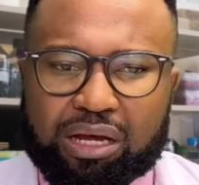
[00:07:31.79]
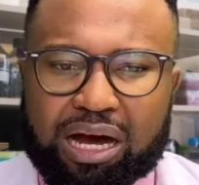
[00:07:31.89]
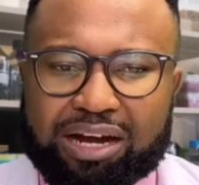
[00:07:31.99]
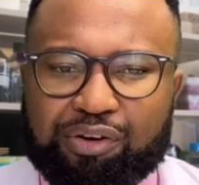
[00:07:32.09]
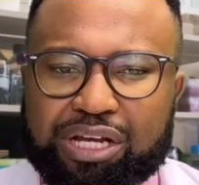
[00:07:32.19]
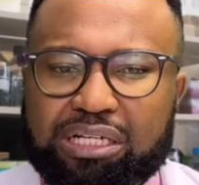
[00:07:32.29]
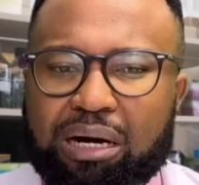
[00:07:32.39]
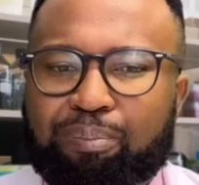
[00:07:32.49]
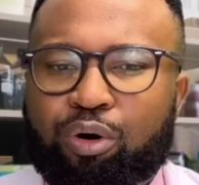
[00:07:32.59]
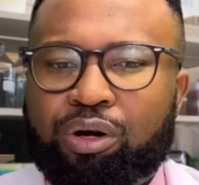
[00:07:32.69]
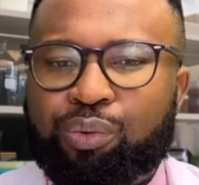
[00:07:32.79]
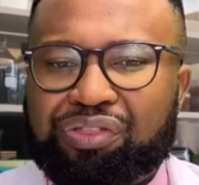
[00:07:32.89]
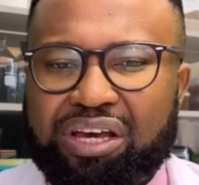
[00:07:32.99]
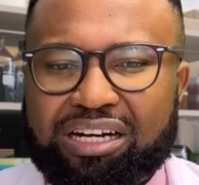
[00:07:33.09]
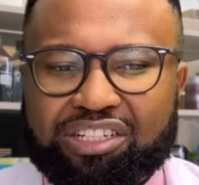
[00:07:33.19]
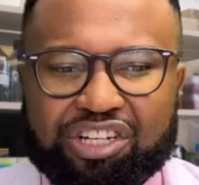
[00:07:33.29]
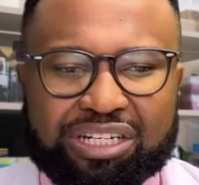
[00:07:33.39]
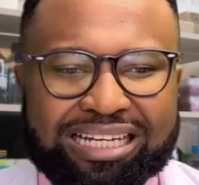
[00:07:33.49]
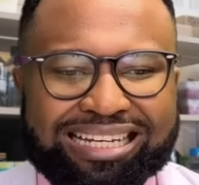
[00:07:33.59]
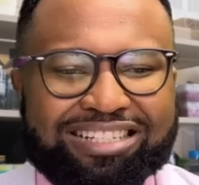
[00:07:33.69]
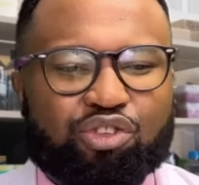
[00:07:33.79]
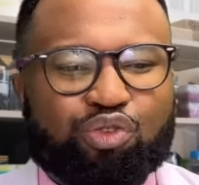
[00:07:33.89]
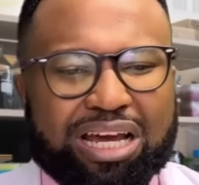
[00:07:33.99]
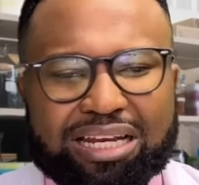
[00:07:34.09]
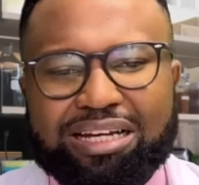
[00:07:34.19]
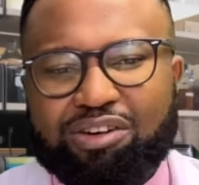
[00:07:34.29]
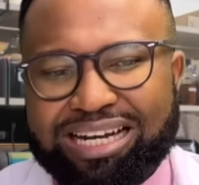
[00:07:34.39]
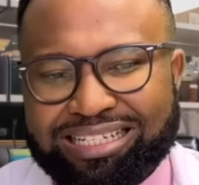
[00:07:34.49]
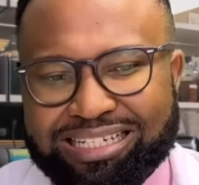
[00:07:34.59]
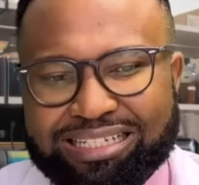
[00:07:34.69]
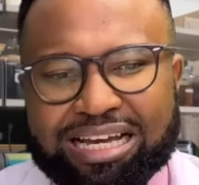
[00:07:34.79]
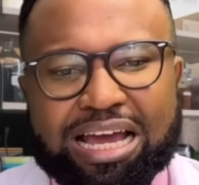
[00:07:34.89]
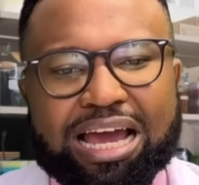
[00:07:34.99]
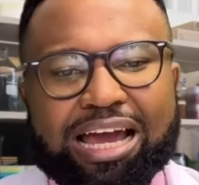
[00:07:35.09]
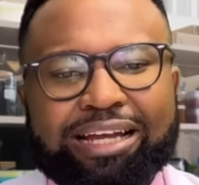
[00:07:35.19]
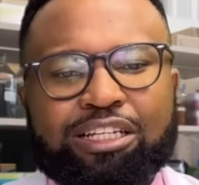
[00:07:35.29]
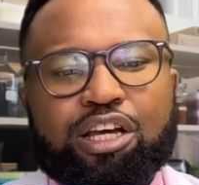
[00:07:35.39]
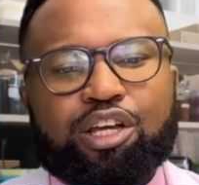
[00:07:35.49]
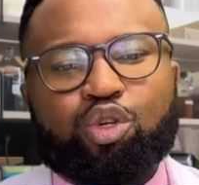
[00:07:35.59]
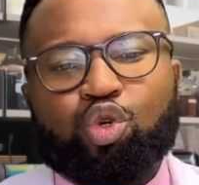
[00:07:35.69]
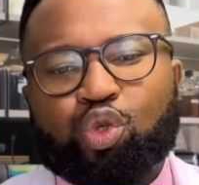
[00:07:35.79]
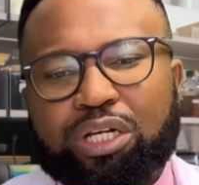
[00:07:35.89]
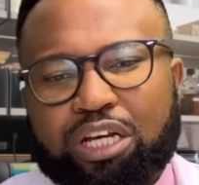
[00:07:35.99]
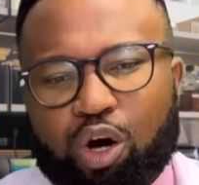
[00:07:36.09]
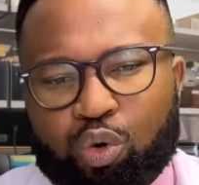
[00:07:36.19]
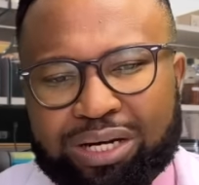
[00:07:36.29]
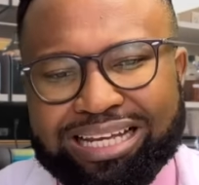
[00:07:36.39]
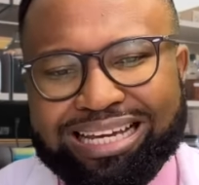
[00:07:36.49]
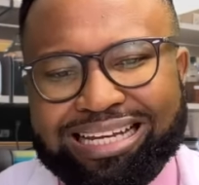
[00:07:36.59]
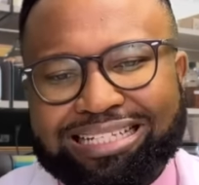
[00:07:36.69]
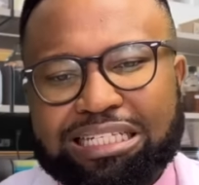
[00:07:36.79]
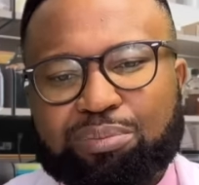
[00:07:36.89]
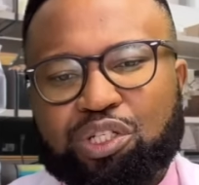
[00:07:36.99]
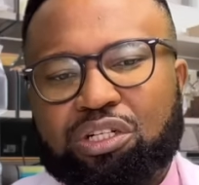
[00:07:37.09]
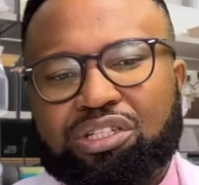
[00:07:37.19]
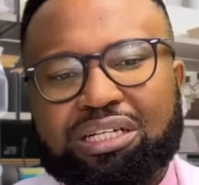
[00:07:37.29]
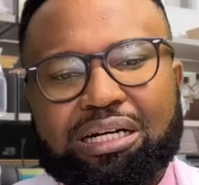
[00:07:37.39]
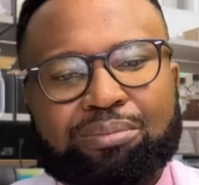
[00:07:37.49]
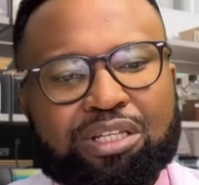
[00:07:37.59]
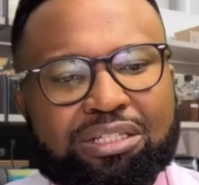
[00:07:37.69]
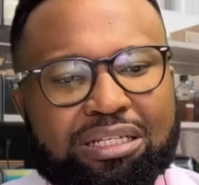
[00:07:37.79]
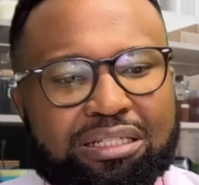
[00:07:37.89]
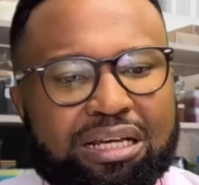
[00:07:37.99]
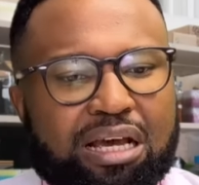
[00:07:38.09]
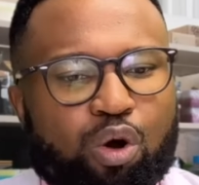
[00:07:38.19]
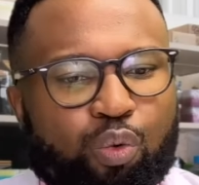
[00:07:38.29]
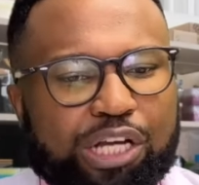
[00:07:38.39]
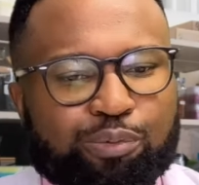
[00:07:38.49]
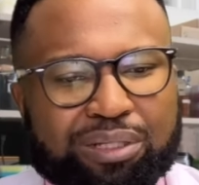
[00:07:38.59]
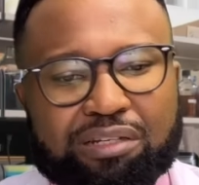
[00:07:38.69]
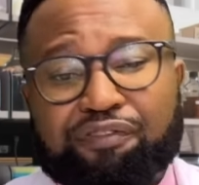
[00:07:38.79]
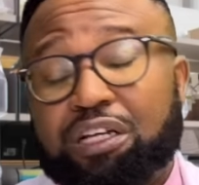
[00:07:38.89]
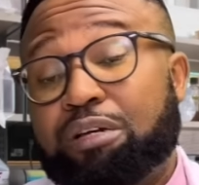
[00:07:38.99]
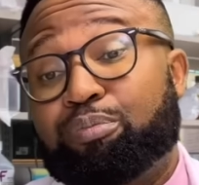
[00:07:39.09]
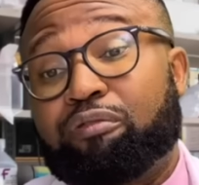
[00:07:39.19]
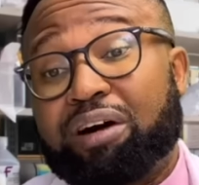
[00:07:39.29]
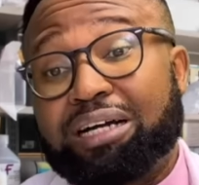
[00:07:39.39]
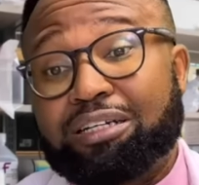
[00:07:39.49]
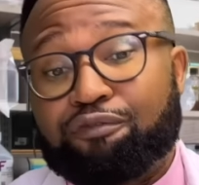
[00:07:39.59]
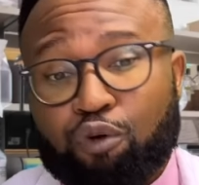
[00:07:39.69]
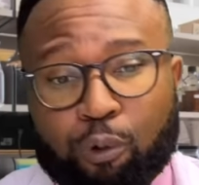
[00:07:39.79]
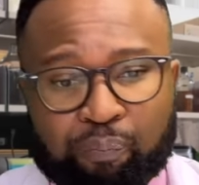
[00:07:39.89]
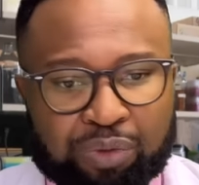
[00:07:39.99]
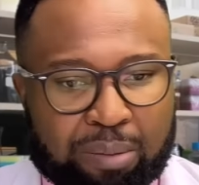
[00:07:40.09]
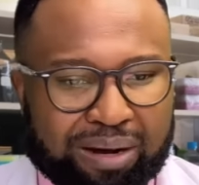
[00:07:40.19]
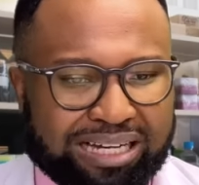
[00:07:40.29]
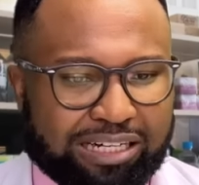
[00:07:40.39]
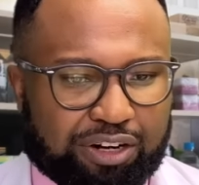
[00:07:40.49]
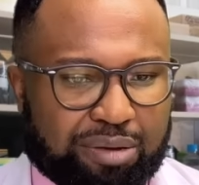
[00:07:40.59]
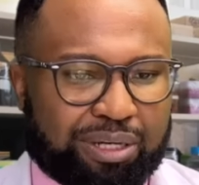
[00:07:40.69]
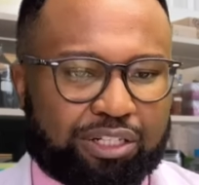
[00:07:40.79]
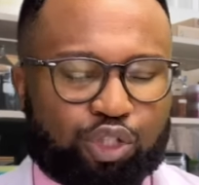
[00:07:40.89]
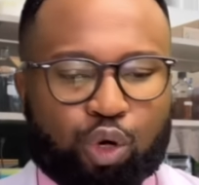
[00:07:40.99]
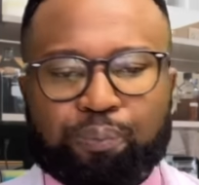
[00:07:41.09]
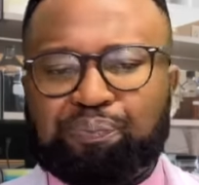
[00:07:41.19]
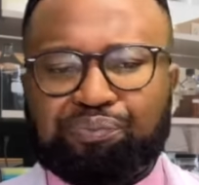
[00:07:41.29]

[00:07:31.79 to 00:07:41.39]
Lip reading: agreed upon with their attorney. It is rarely granted and usually only in exceptional circumstances where specifically provided for by agreement. So